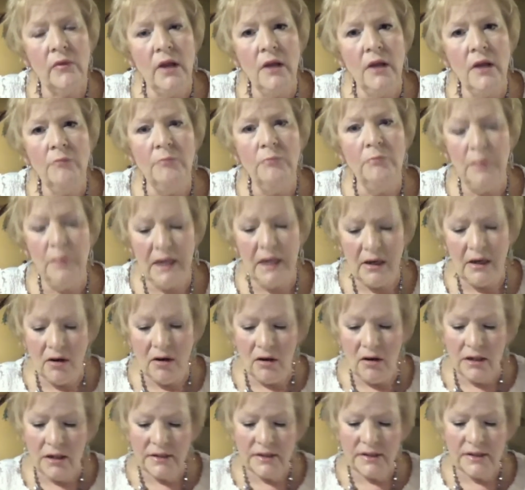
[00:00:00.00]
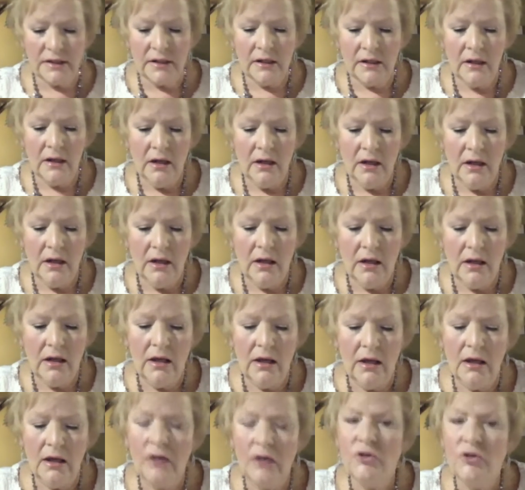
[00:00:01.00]
Because
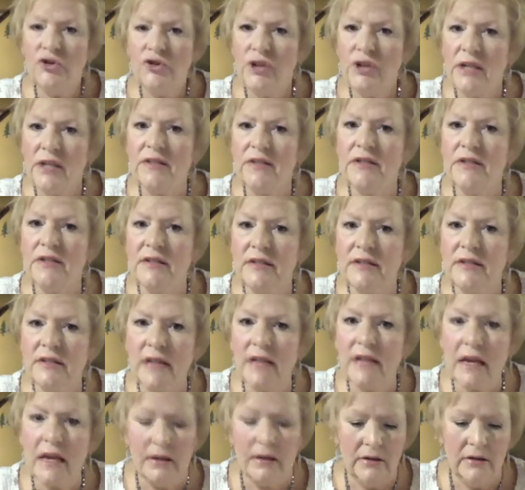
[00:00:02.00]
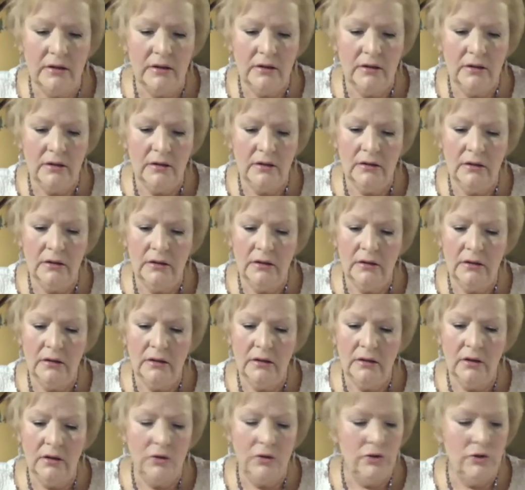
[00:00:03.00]
Jesus said,
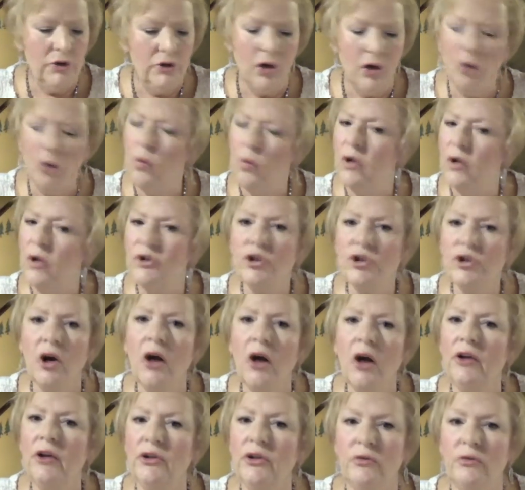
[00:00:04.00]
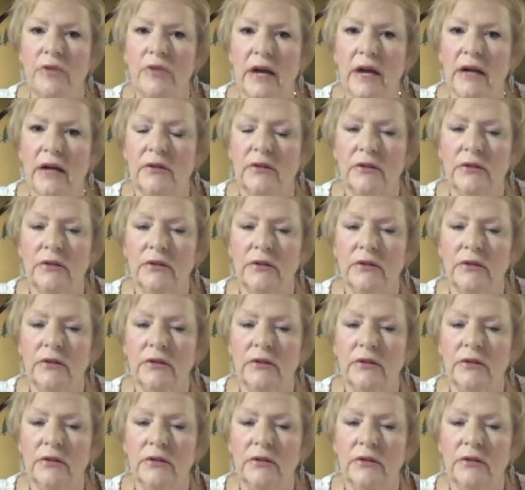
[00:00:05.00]
No one taught you that.